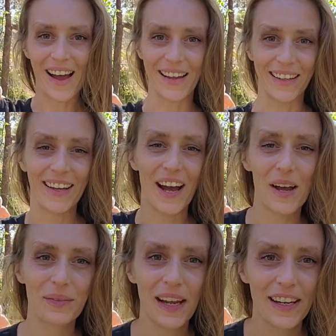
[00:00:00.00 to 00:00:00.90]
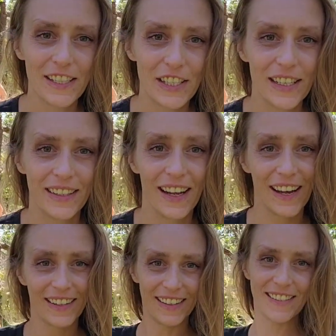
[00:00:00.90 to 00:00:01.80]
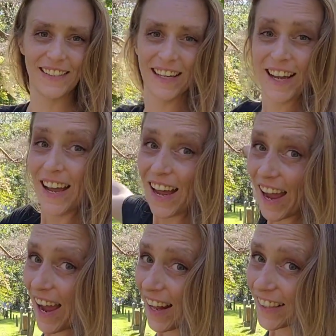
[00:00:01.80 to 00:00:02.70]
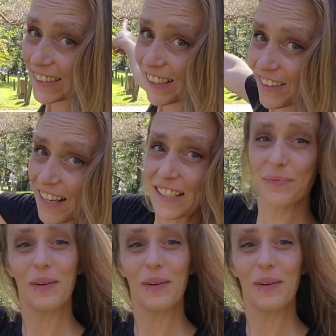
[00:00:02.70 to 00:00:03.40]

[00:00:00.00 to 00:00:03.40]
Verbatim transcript: Hi, I'm Katy Jean, and it's Alexander Keith's